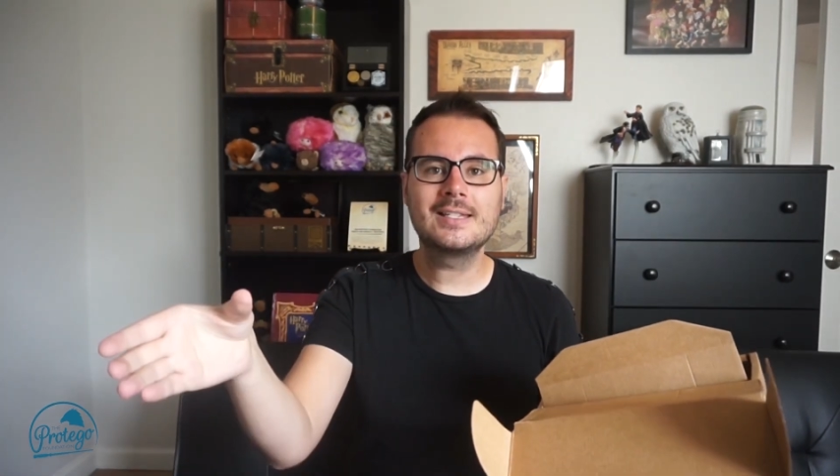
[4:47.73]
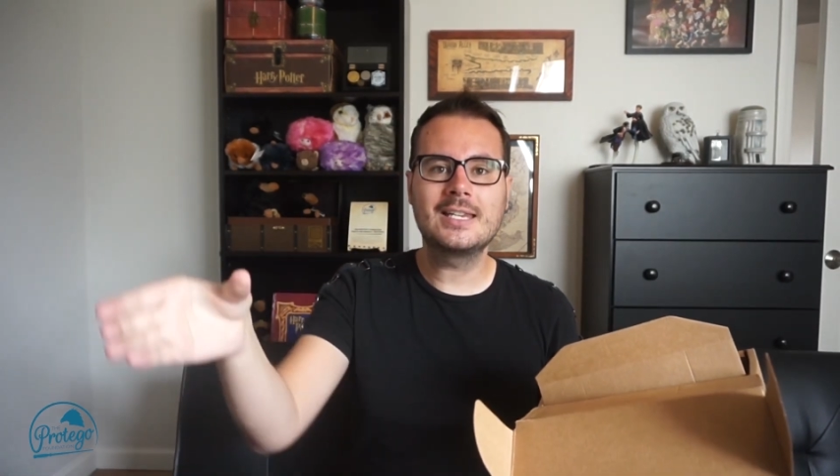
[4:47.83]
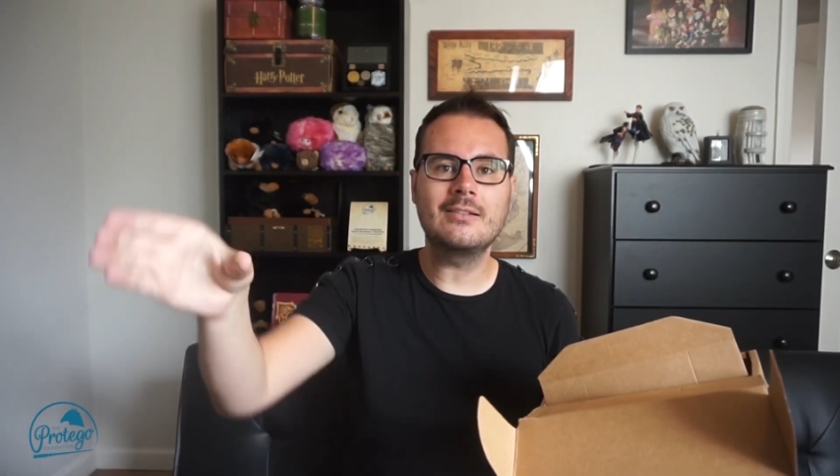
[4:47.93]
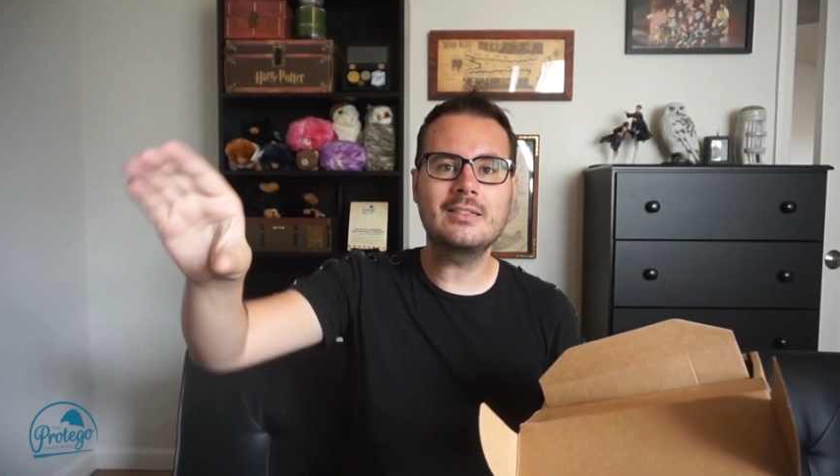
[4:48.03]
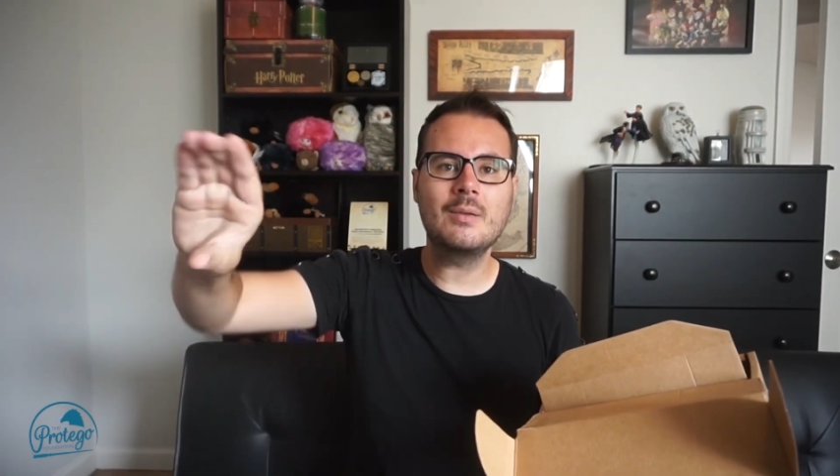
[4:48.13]

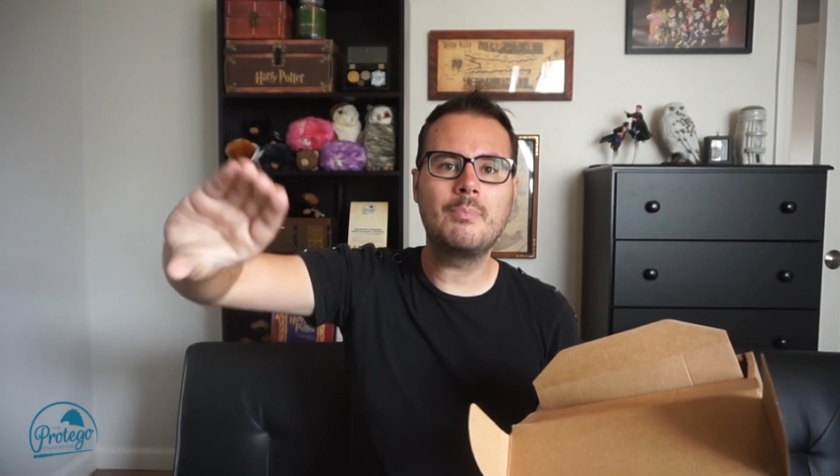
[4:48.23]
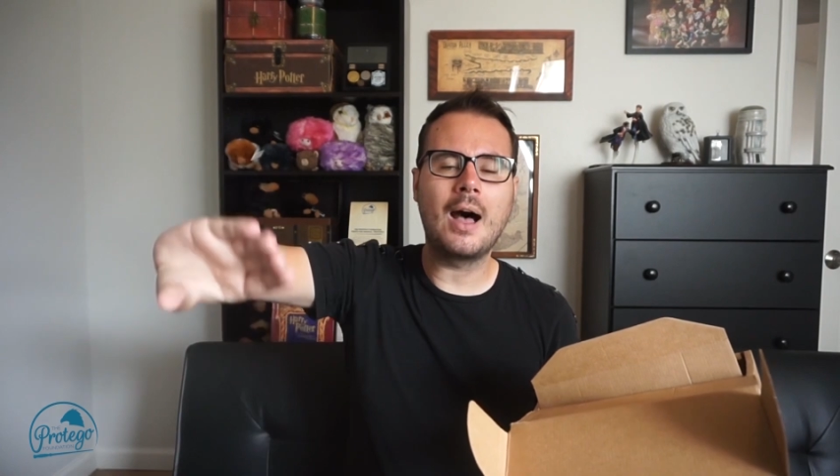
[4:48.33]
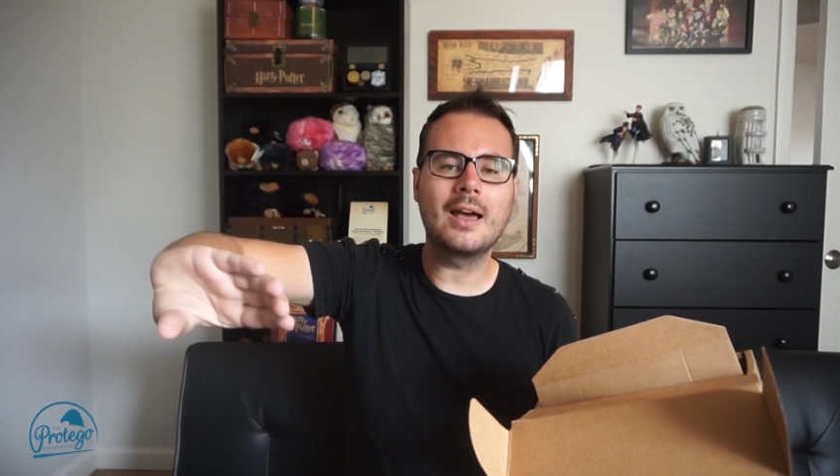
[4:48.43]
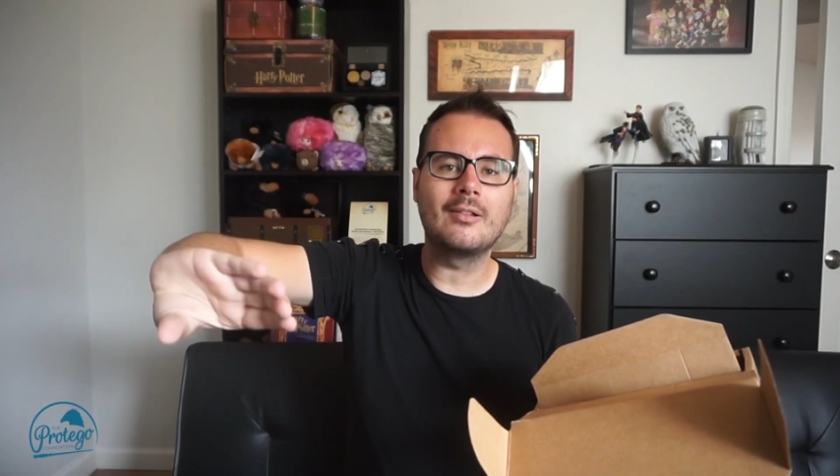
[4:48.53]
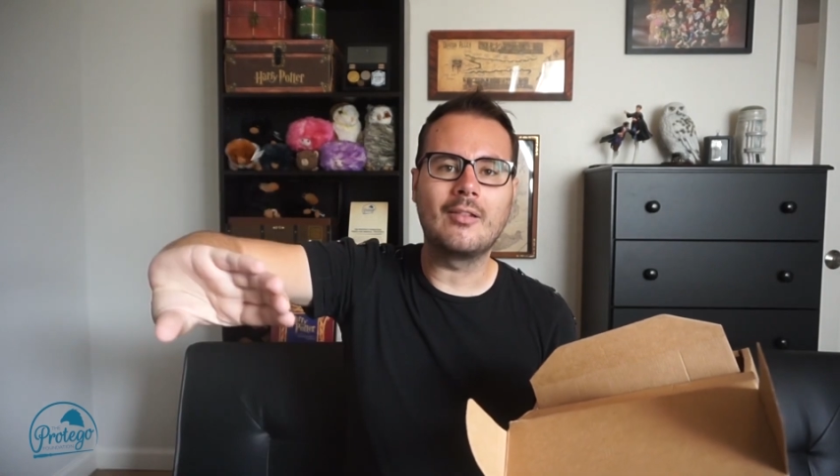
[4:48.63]
tilt the
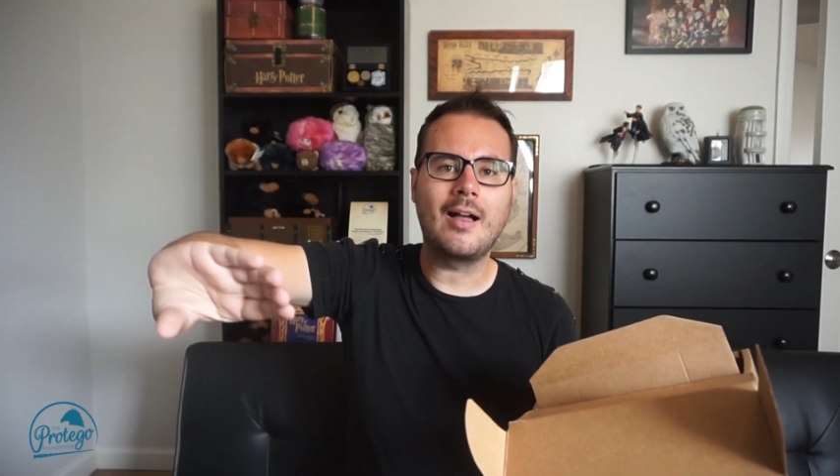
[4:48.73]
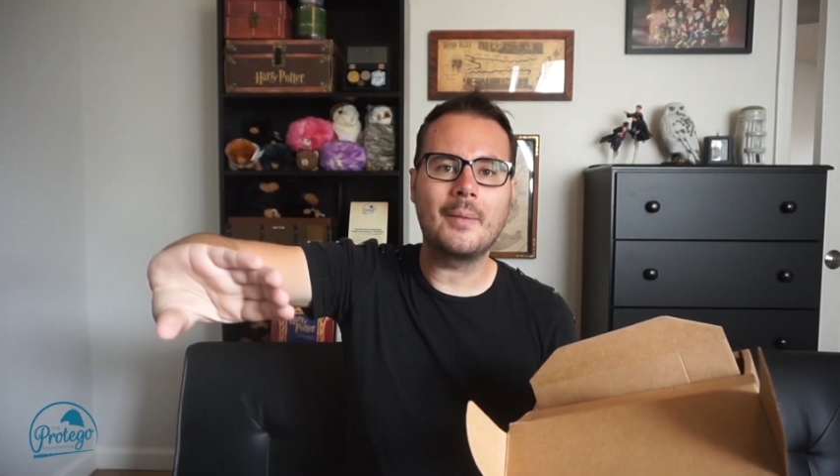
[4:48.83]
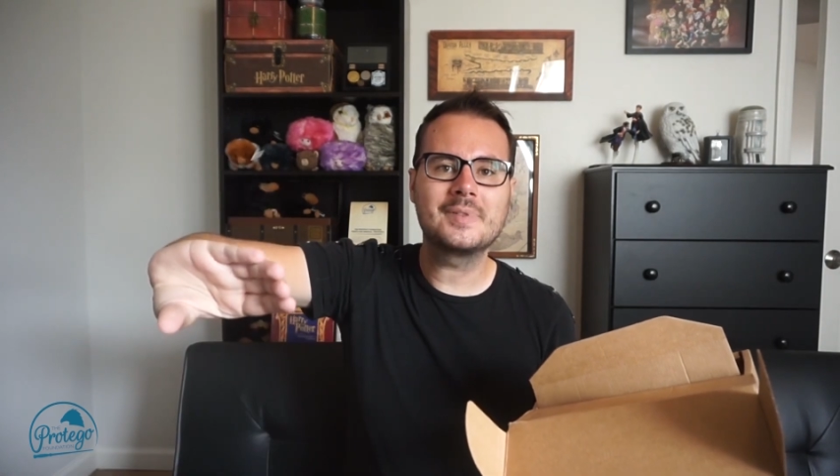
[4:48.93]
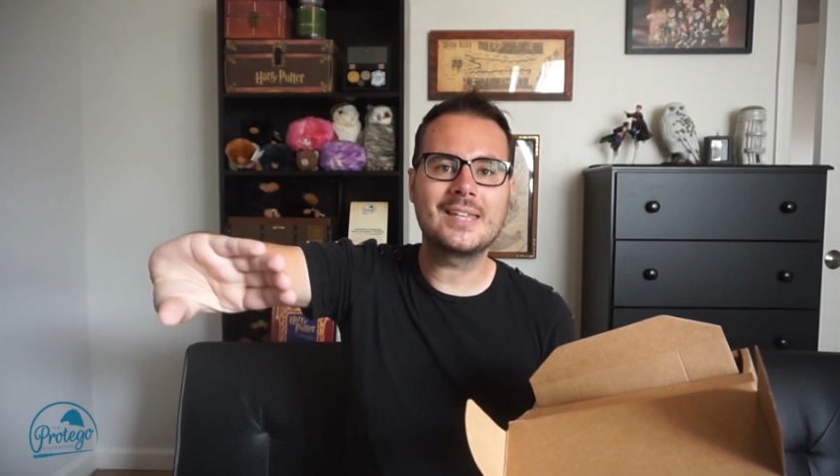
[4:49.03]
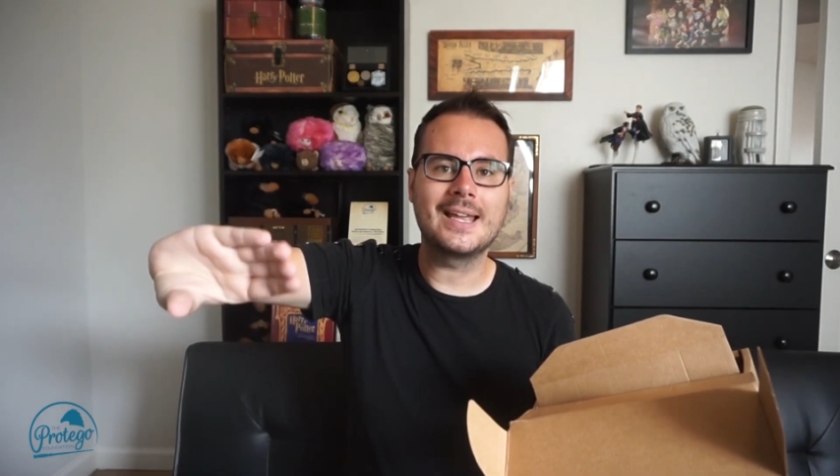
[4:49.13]
bottle
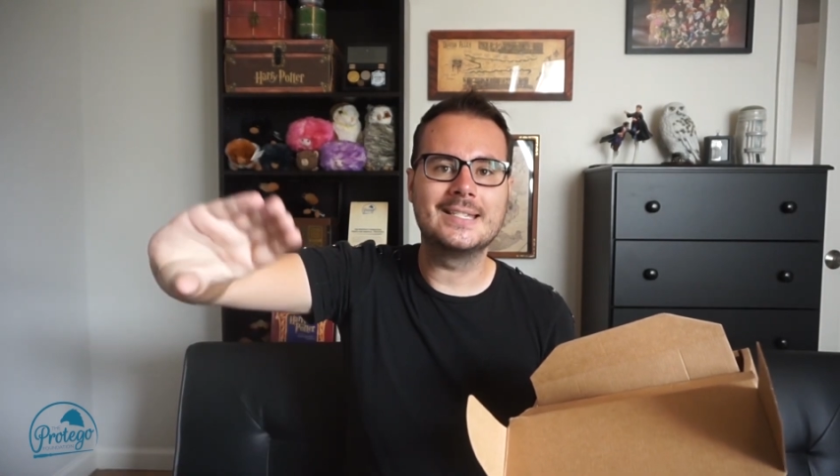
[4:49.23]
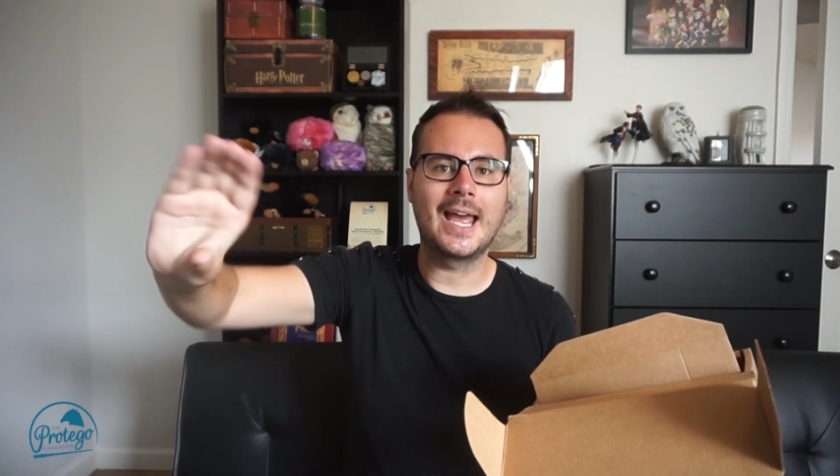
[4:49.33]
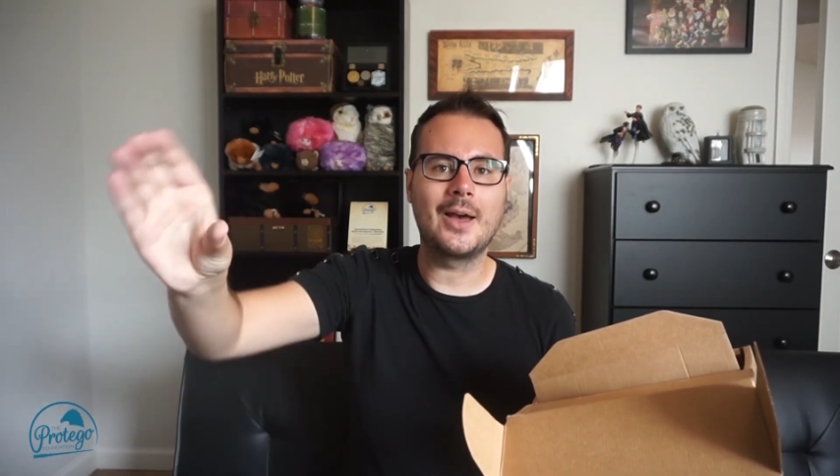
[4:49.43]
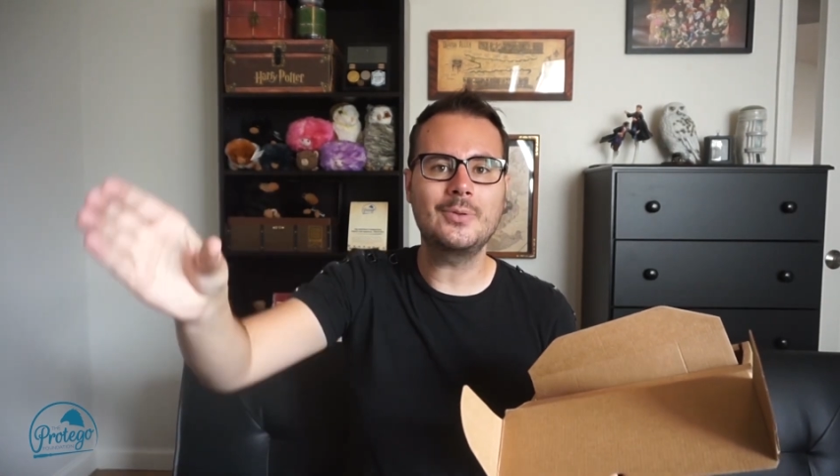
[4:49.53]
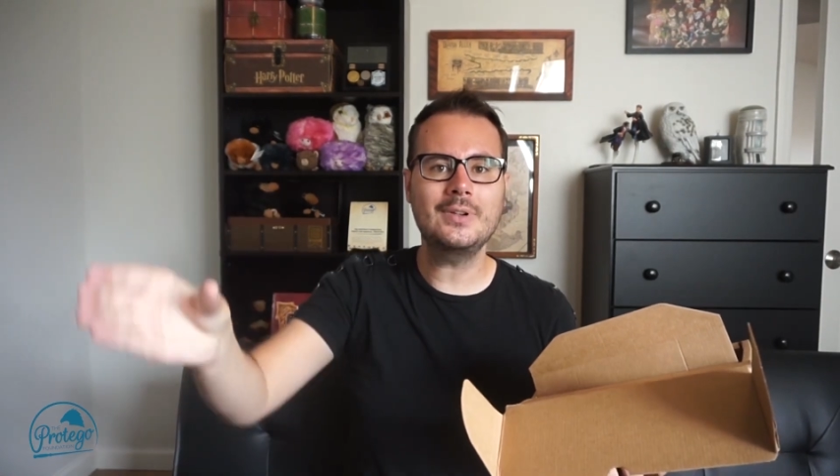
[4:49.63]
upside
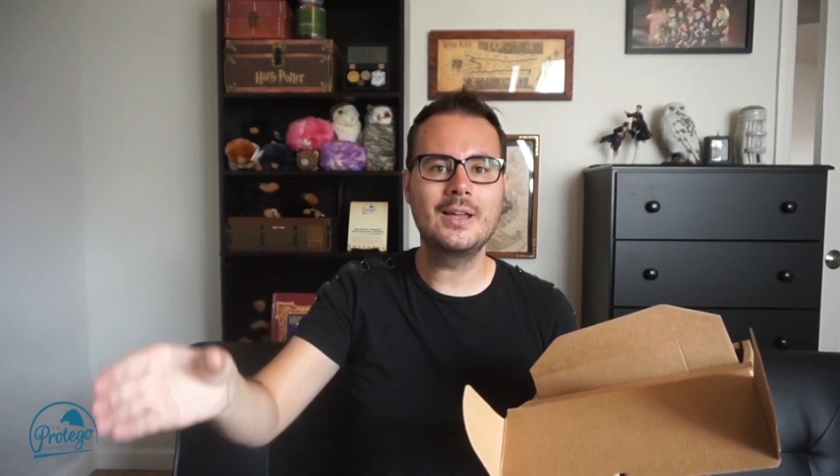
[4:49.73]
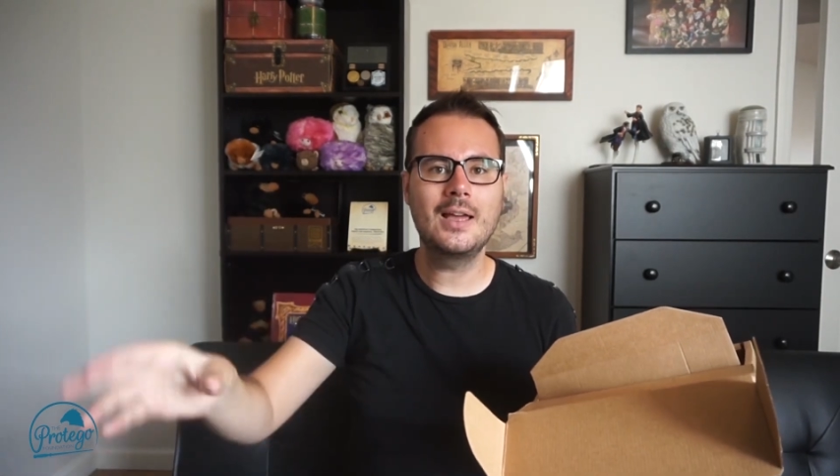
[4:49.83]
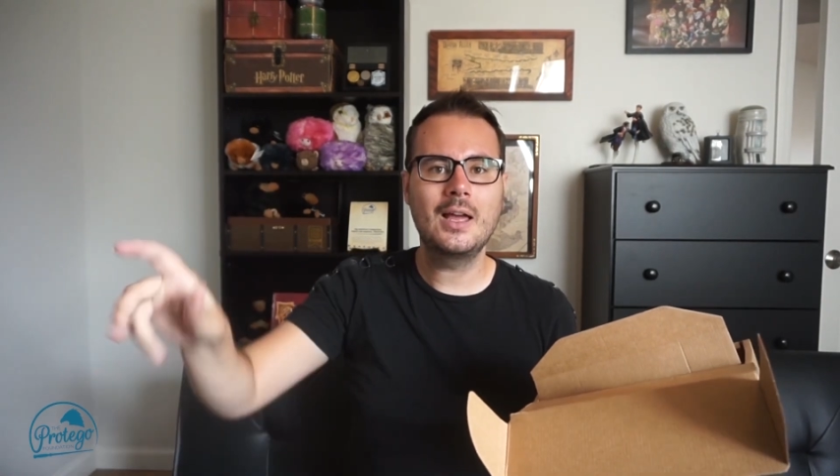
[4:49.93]
down,